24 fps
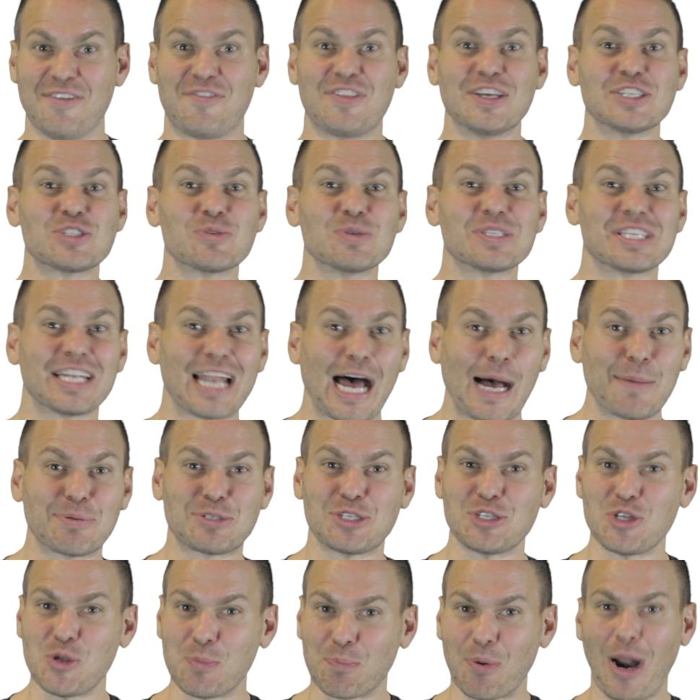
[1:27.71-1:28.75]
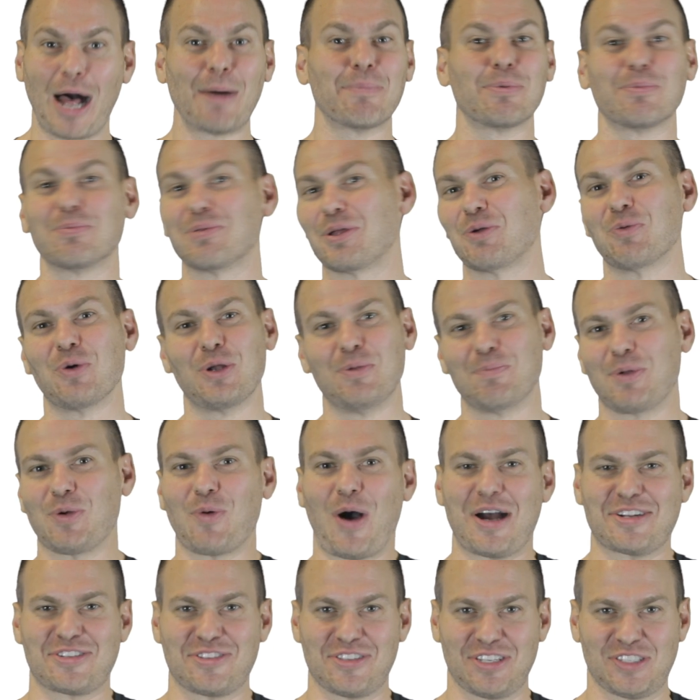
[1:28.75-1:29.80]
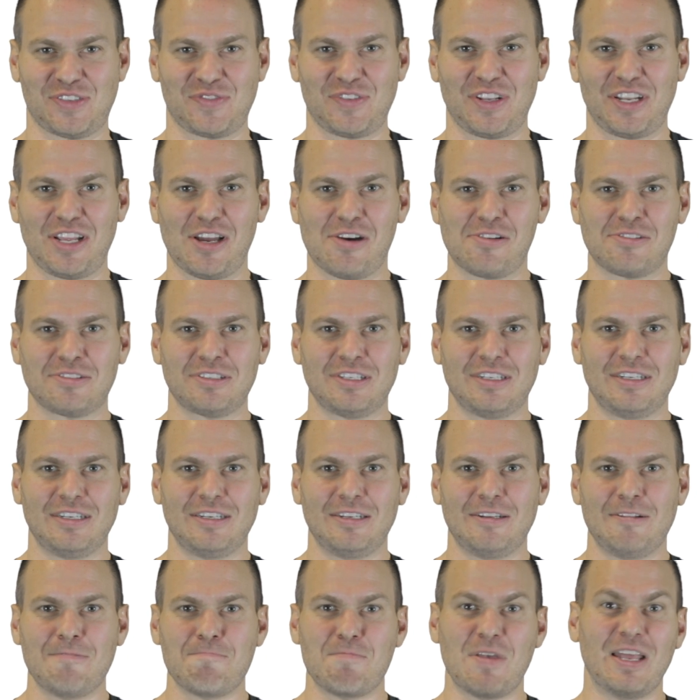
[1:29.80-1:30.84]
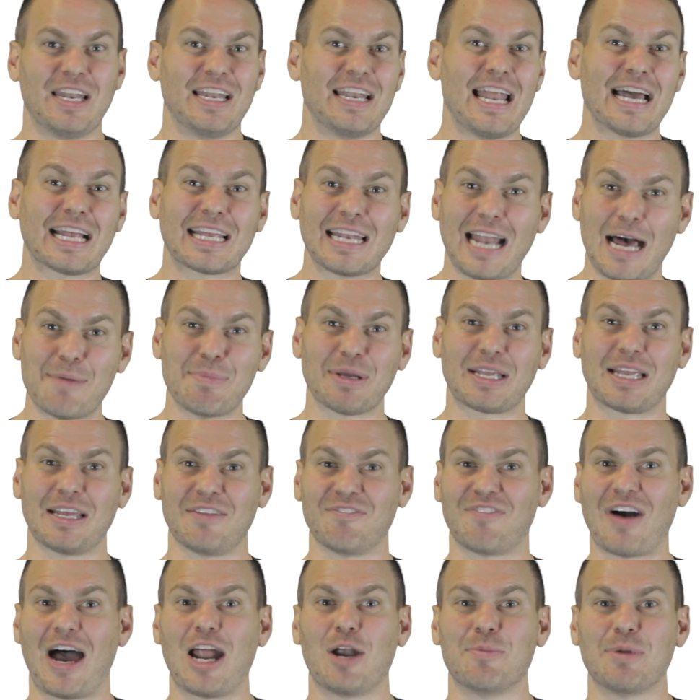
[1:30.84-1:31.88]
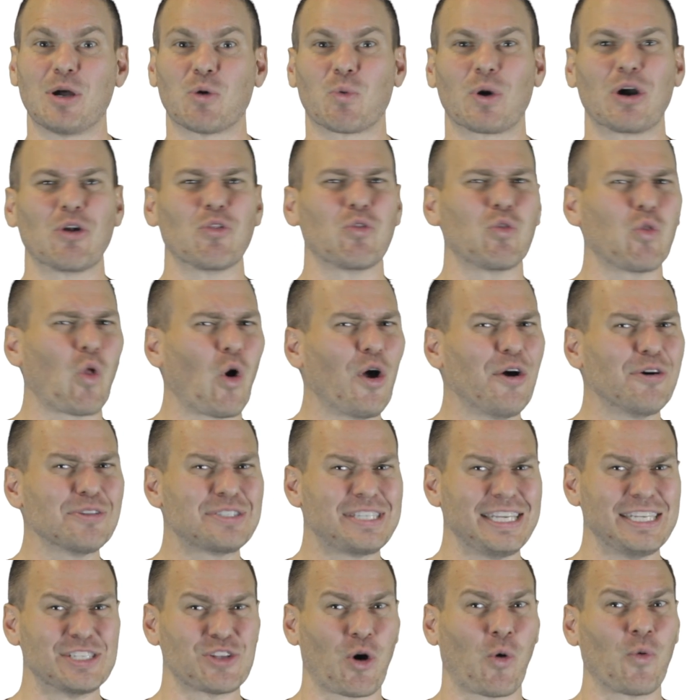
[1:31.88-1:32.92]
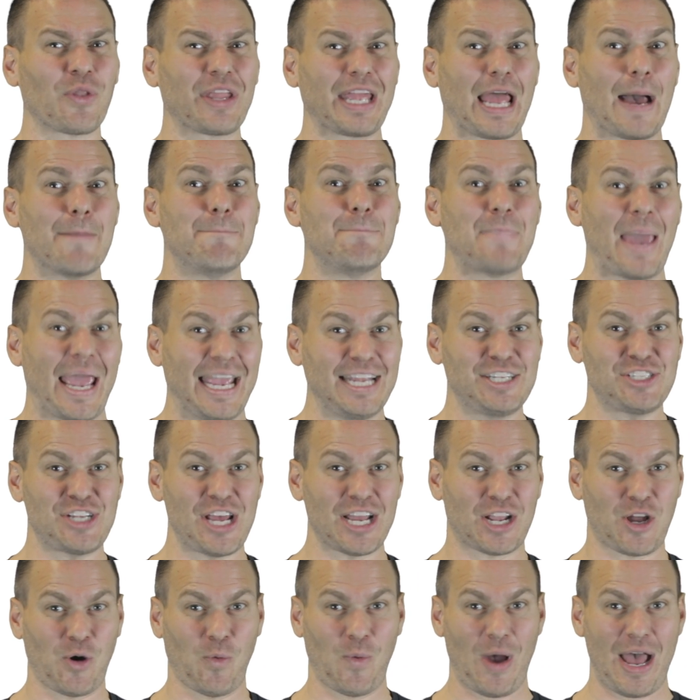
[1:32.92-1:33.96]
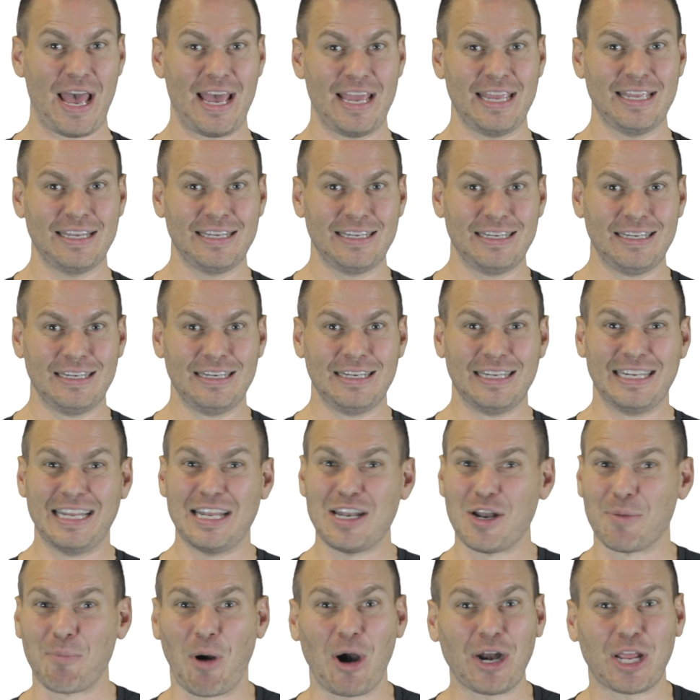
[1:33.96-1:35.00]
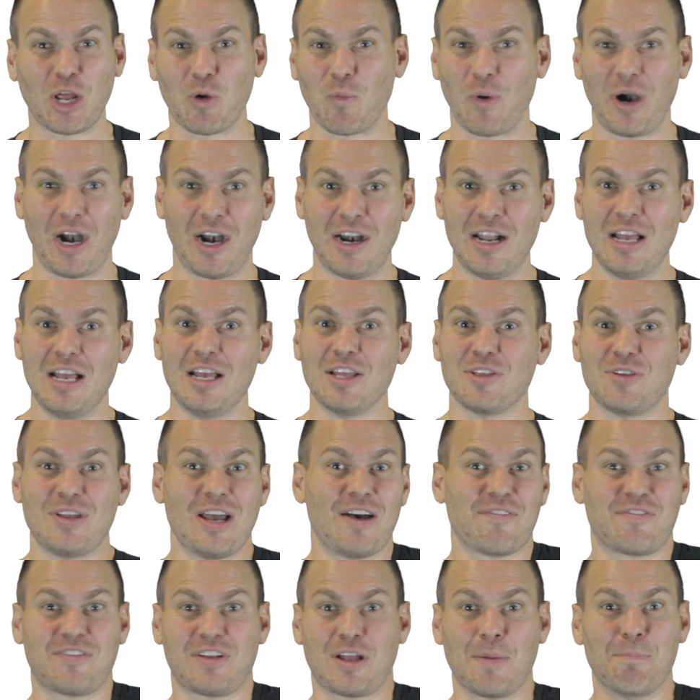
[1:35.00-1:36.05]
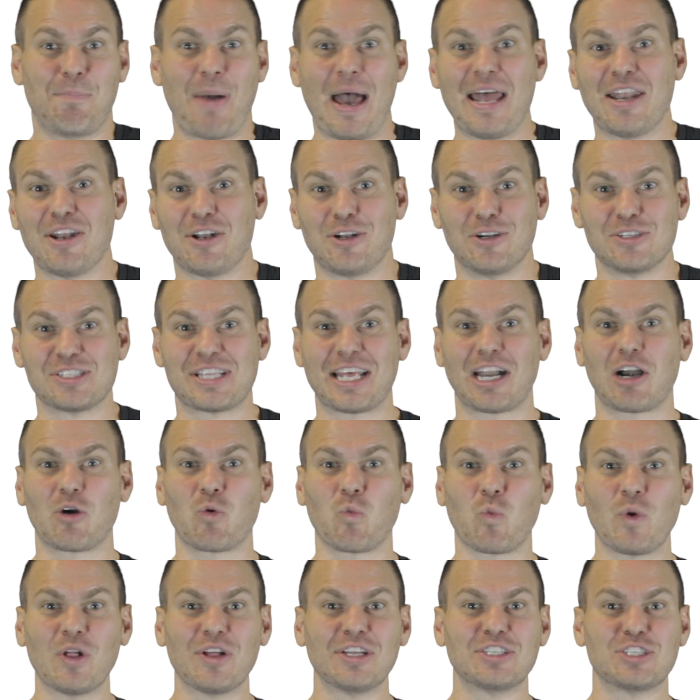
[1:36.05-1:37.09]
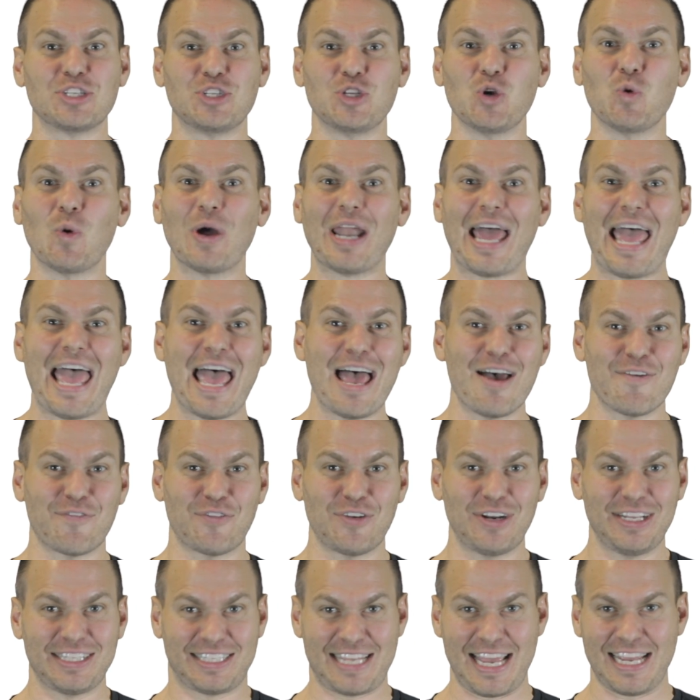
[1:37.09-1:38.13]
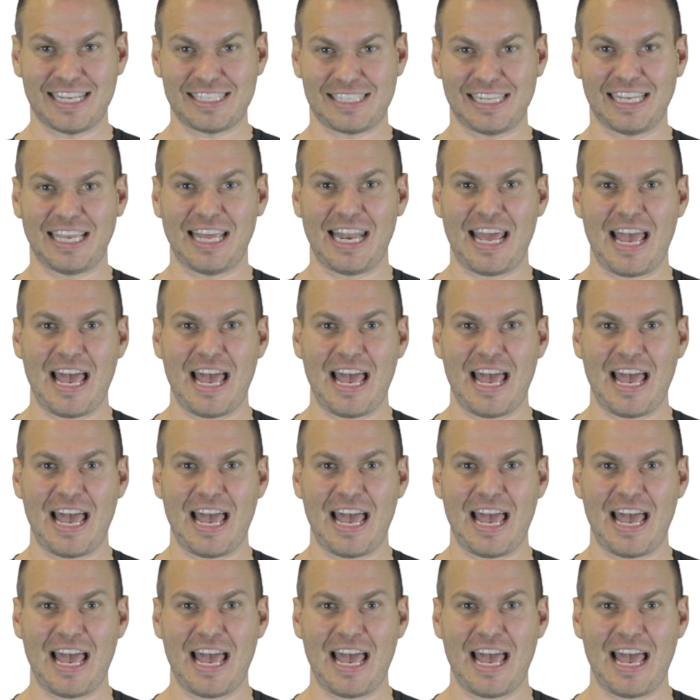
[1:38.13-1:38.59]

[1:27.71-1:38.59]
if this was an option, you probably wouldn't be watching this video. In an economic environment where loyalty is only a paycheck away, and in a market where you have competitors that are willing to do whatever it takes to get